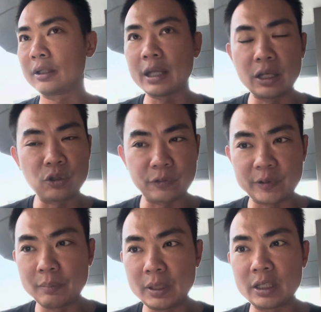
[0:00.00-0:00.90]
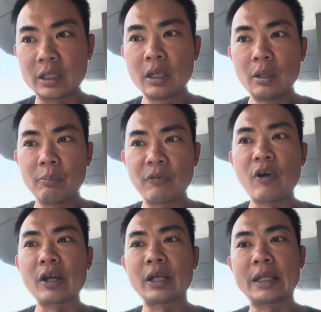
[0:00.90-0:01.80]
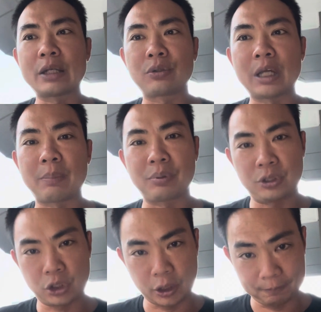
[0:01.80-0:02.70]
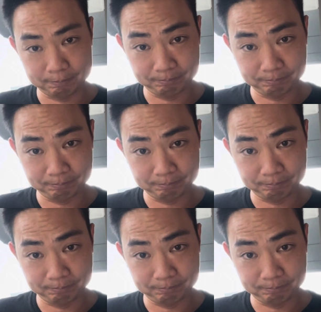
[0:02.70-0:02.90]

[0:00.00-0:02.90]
10 to 15 minutes before I can get to that position.